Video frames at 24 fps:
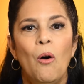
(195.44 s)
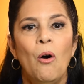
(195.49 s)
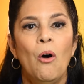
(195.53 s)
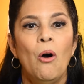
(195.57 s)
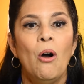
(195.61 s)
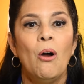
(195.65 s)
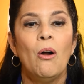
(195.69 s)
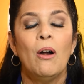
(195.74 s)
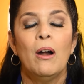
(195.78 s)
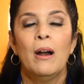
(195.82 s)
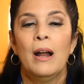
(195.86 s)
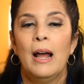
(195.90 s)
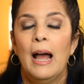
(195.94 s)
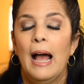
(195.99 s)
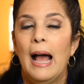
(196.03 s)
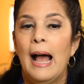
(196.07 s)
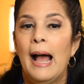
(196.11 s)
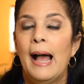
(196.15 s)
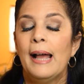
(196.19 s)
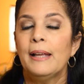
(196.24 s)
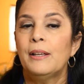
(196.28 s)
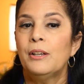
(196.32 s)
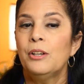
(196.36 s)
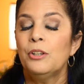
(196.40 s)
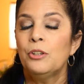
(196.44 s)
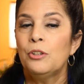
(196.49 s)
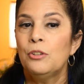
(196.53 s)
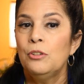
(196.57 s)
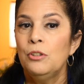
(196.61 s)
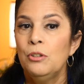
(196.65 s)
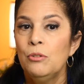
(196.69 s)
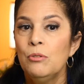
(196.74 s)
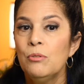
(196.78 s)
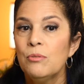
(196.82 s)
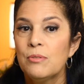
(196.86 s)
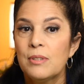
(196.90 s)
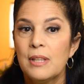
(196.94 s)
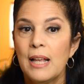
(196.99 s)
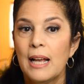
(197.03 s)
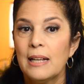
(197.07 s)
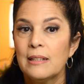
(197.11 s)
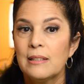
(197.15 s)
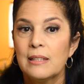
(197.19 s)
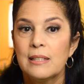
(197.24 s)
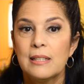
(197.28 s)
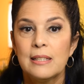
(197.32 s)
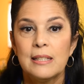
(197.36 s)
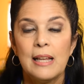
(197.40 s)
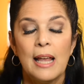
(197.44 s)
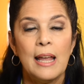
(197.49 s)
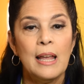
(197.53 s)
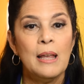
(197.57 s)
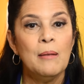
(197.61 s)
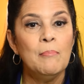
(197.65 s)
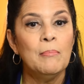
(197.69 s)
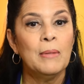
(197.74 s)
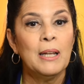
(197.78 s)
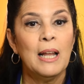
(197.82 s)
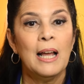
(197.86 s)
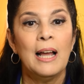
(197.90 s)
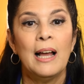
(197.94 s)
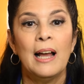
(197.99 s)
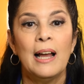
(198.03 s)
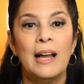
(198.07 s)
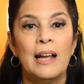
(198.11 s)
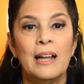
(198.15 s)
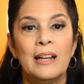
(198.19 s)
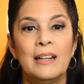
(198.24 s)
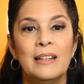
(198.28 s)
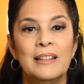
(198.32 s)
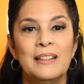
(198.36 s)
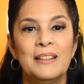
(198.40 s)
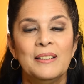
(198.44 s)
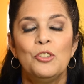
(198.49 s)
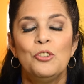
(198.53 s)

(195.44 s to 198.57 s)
Or I could use that same line,